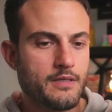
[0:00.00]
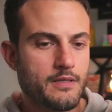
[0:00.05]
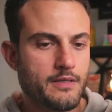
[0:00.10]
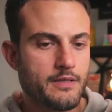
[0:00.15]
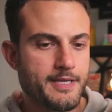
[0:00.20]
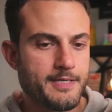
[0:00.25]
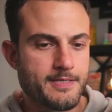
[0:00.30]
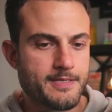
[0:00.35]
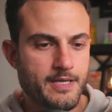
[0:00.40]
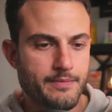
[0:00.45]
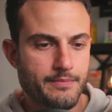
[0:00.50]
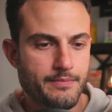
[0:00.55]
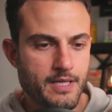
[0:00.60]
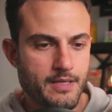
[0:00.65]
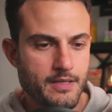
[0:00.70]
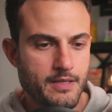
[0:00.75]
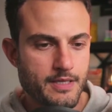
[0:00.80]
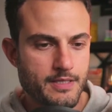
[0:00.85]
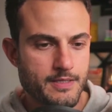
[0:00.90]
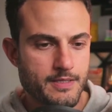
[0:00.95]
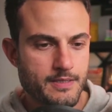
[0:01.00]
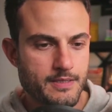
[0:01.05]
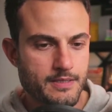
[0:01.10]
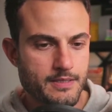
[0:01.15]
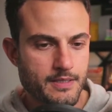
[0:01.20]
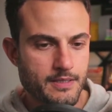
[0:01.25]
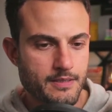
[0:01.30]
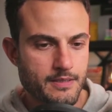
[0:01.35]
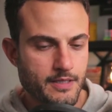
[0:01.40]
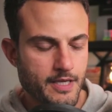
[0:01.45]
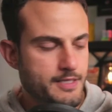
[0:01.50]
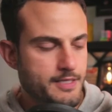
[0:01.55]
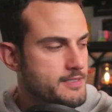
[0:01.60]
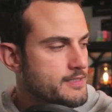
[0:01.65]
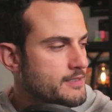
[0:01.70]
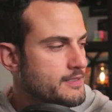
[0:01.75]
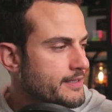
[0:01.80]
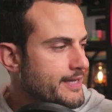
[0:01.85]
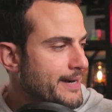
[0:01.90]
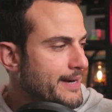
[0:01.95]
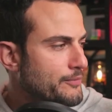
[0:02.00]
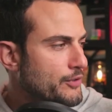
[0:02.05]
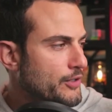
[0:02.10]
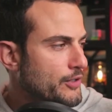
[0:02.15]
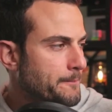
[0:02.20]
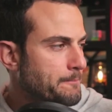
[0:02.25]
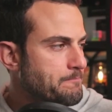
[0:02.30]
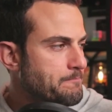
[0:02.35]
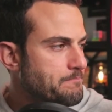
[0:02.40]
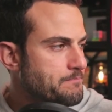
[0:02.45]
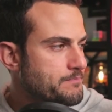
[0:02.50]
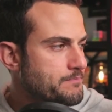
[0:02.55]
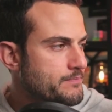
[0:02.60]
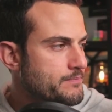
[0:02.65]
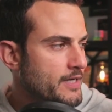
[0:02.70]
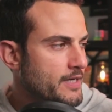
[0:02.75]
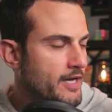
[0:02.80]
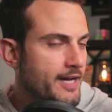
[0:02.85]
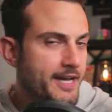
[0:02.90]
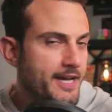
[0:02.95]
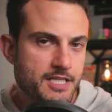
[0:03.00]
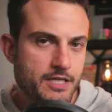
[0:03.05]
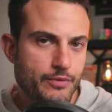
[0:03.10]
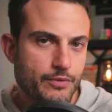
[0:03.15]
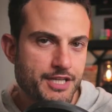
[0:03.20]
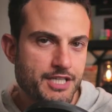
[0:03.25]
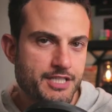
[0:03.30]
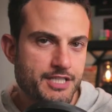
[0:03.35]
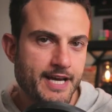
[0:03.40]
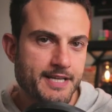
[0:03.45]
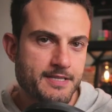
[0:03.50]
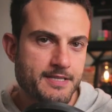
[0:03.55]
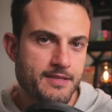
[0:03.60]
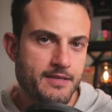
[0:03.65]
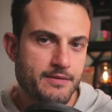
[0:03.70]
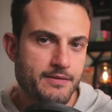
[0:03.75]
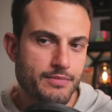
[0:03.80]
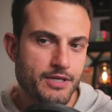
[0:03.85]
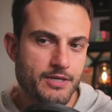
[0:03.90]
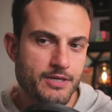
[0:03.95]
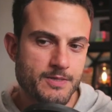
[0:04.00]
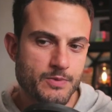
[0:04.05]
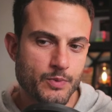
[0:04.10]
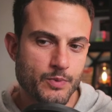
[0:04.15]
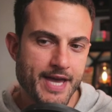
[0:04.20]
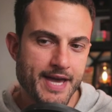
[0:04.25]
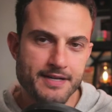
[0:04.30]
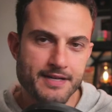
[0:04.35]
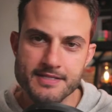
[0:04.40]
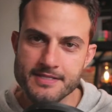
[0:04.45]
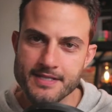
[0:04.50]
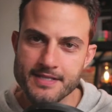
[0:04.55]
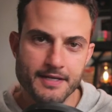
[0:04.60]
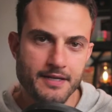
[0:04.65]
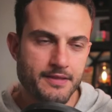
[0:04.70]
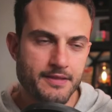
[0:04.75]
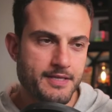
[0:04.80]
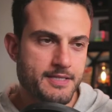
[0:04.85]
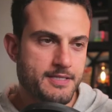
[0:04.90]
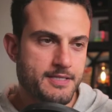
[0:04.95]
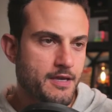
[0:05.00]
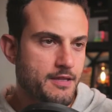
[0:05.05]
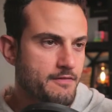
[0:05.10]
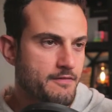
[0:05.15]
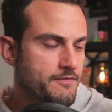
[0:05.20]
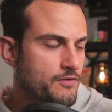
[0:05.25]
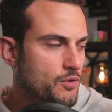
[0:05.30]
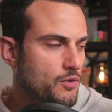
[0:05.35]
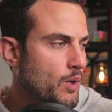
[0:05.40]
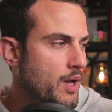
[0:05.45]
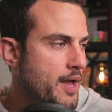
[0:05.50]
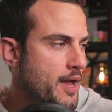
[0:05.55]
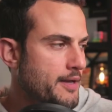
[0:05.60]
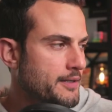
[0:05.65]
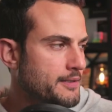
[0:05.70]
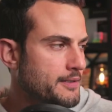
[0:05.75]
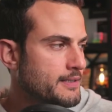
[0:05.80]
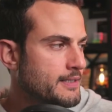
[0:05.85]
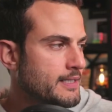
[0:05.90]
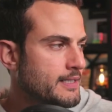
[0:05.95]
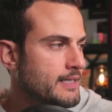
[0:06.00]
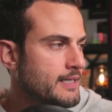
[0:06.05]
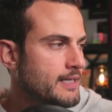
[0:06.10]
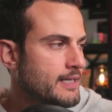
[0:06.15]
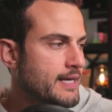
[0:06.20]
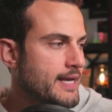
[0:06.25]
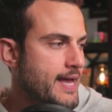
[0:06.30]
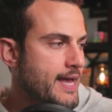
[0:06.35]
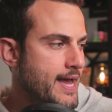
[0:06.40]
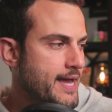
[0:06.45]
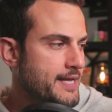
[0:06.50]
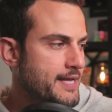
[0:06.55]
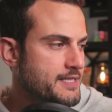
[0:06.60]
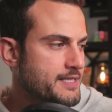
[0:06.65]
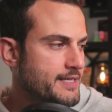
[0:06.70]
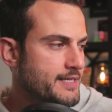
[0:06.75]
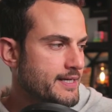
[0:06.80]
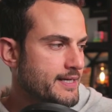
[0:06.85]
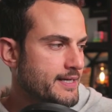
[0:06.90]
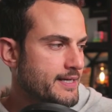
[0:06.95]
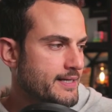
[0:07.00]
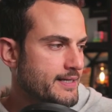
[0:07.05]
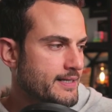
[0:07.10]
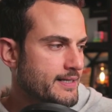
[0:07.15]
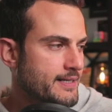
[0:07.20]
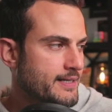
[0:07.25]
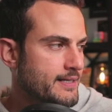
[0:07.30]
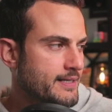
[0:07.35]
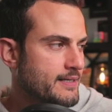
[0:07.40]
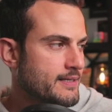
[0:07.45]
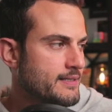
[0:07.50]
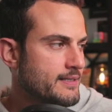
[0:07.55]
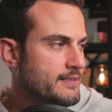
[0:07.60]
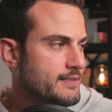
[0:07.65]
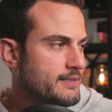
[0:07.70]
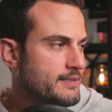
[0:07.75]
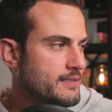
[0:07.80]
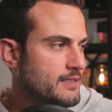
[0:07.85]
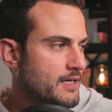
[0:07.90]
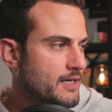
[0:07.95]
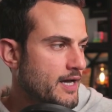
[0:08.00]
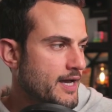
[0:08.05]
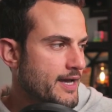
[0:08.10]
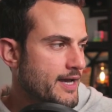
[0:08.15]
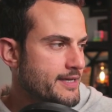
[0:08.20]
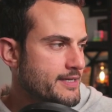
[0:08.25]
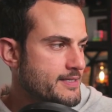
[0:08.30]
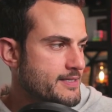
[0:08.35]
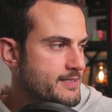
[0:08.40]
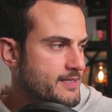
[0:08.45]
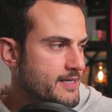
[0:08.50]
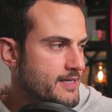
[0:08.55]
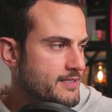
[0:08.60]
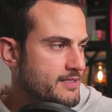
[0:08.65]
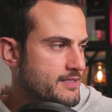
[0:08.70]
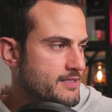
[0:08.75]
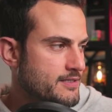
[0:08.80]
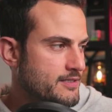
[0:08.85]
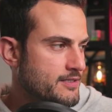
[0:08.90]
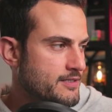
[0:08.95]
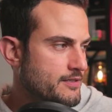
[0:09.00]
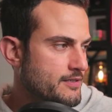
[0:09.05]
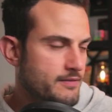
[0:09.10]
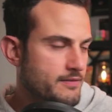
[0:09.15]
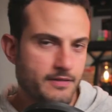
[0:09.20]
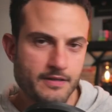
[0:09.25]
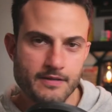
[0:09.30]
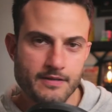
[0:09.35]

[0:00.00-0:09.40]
they sent me this instant camera. I actually reached out to them because we hadn't done anything together for a while. And uh, I said, you know,